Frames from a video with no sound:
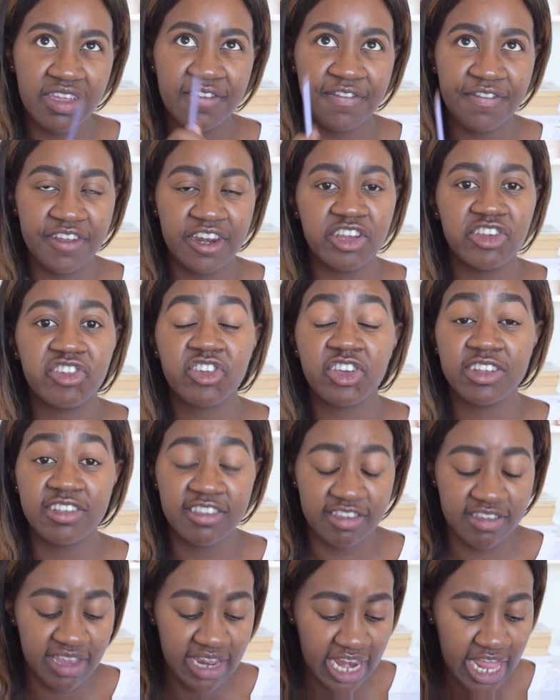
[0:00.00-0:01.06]
Finish
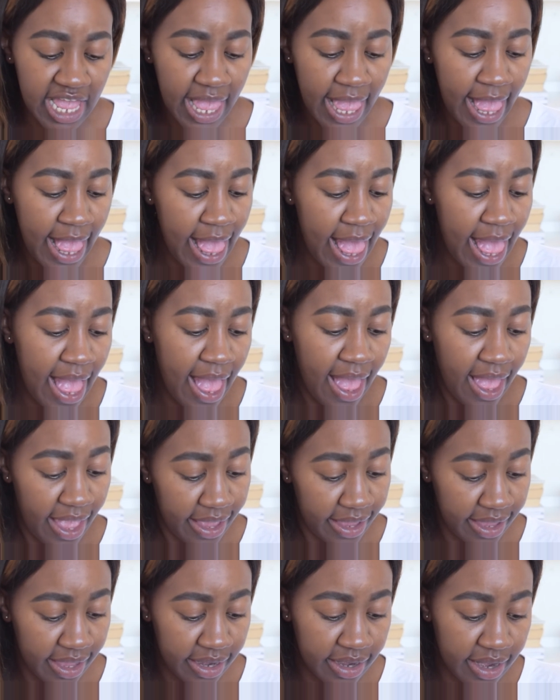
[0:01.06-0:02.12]
Concealer.
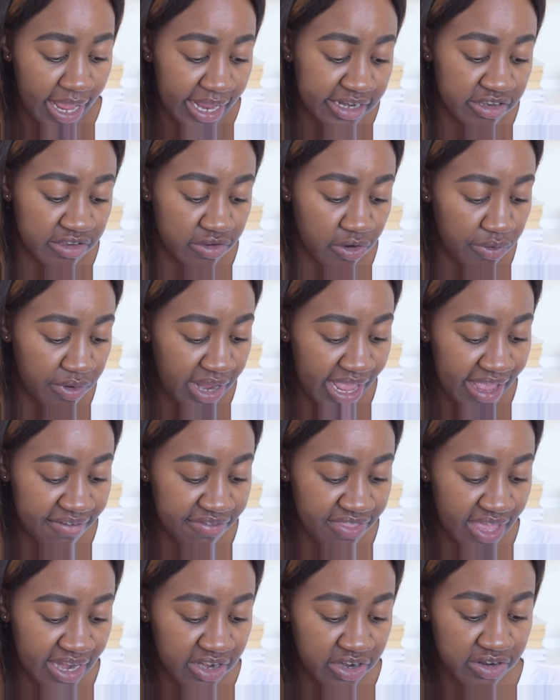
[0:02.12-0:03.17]
Again, I don't
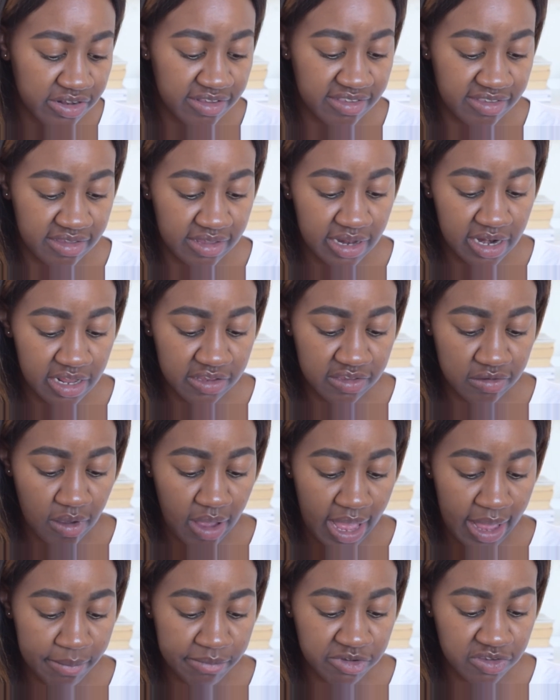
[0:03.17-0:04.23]
have that concealer, so
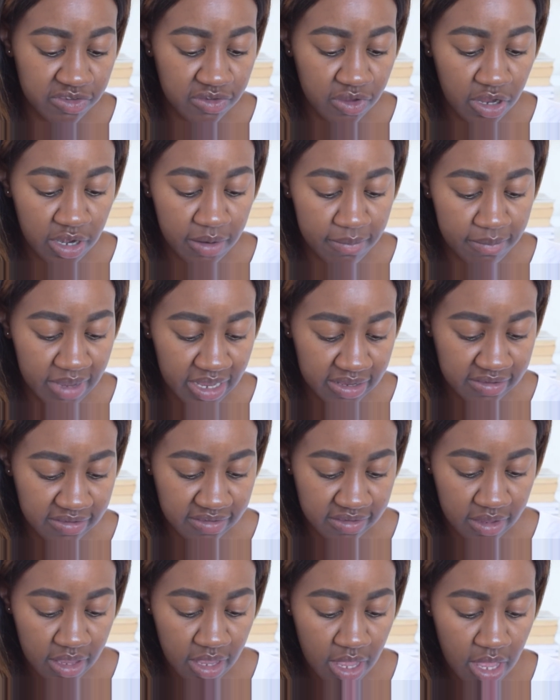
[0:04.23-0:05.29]
I'm just gonna
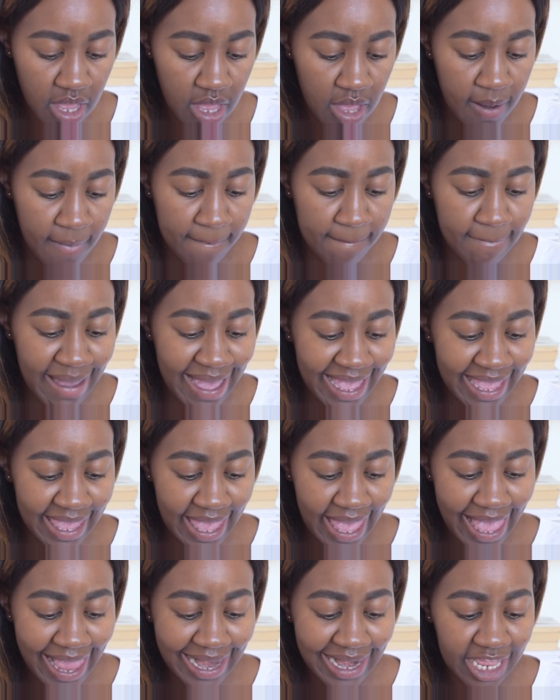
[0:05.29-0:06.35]
mix my
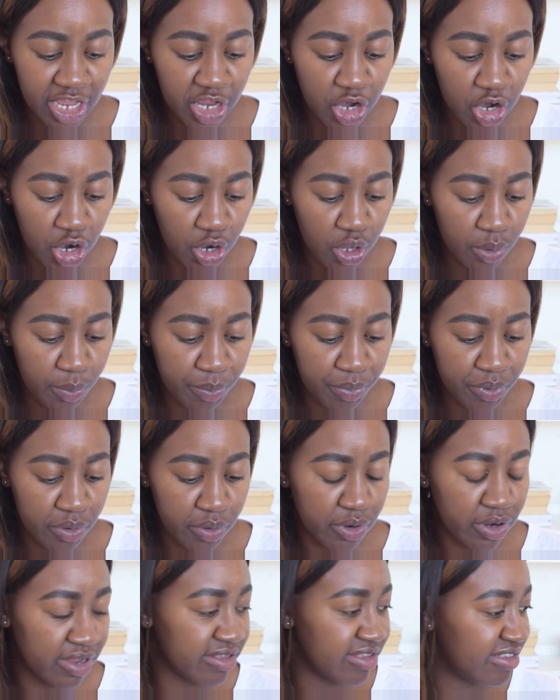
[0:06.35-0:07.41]
LA Girl
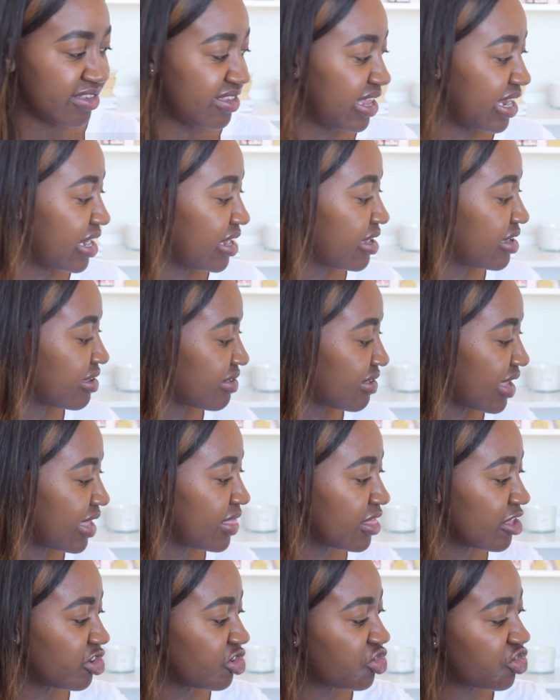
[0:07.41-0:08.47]
Pro concealers
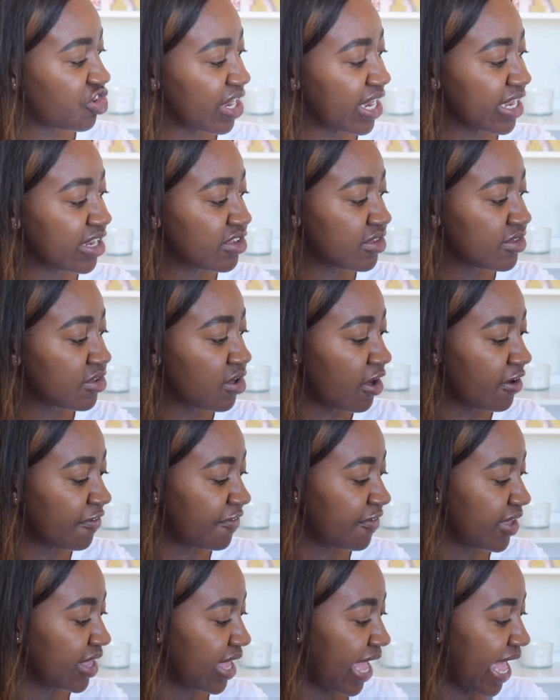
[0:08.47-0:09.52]
in the shade
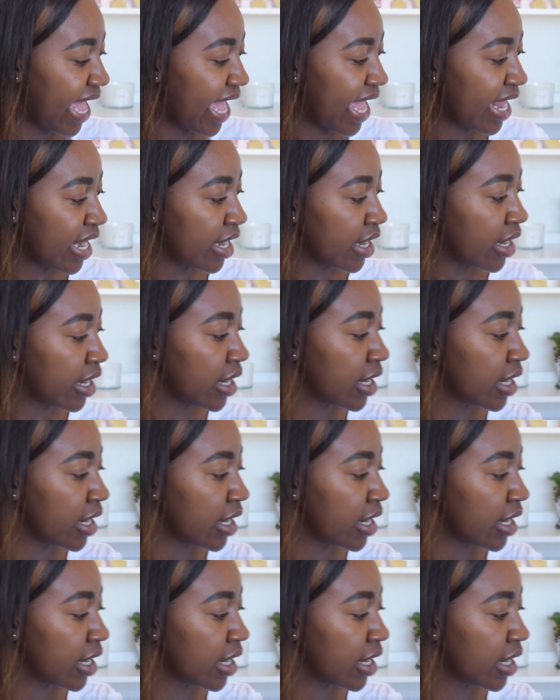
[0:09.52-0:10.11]
Toffee and